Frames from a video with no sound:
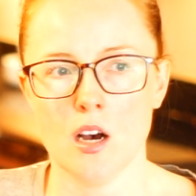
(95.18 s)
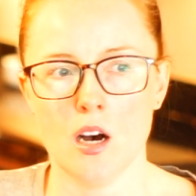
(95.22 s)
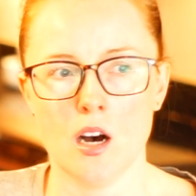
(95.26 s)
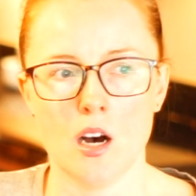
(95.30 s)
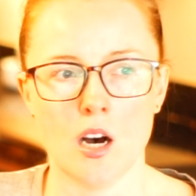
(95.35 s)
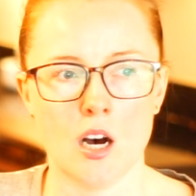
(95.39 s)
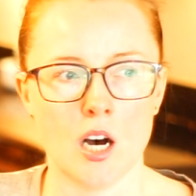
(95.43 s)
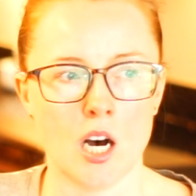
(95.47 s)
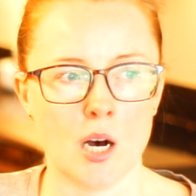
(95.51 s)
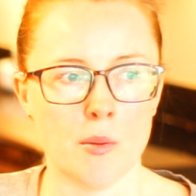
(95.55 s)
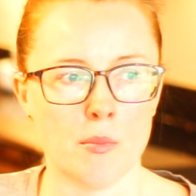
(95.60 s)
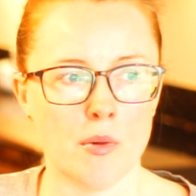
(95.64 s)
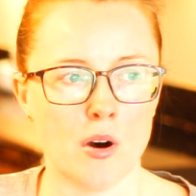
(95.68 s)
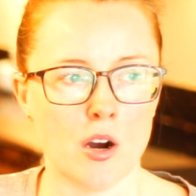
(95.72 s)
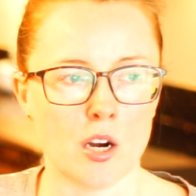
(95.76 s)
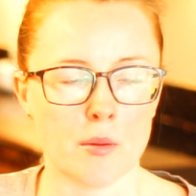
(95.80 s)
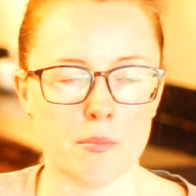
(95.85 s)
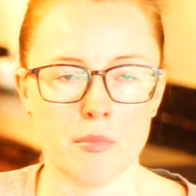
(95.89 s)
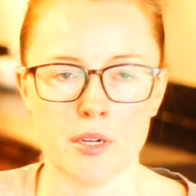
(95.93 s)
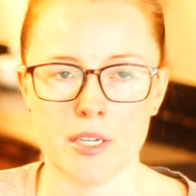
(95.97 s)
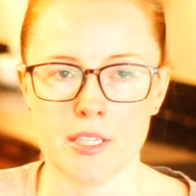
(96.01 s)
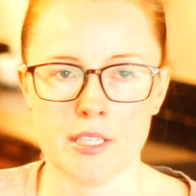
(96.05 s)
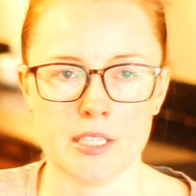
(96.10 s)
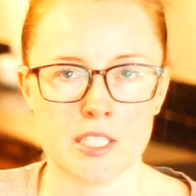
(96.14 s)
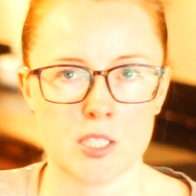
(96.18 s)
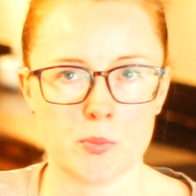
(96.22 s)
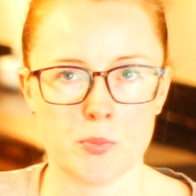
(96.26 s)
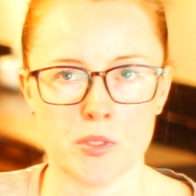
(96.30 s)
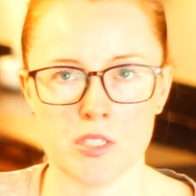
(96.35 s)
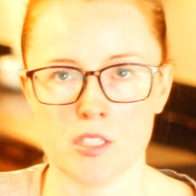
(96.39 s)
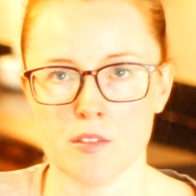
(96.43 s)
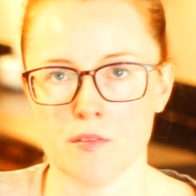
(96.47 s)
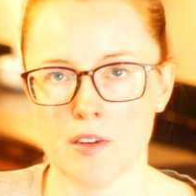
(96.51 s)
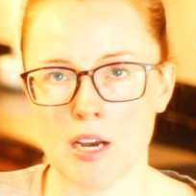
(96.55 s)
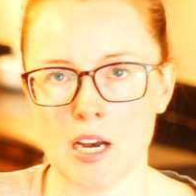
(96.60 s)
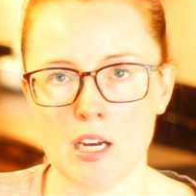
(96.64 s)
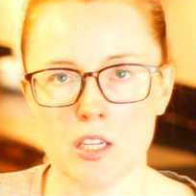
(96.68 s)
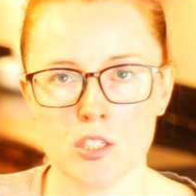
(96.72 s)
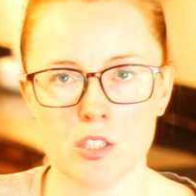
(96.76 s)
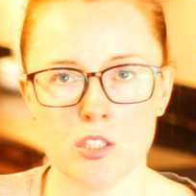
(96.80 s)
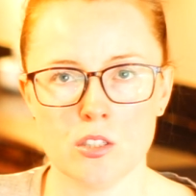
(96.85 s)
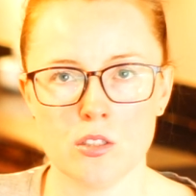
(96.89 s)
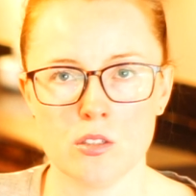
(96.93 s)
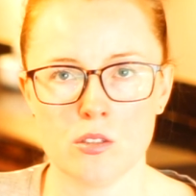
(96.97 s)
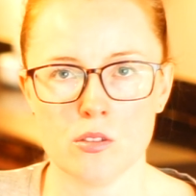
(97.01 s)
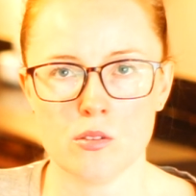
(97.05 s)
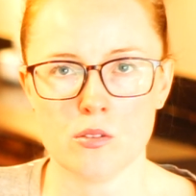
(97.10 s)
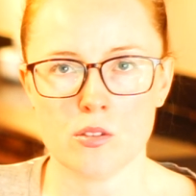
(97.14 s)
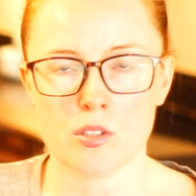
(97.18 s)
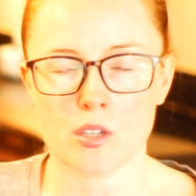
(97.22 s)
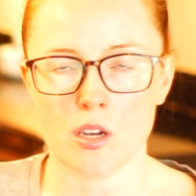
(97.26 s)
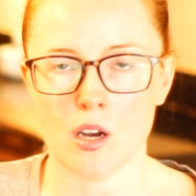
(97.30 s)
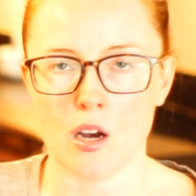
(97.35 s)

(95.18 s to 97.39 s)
Our money has been devalued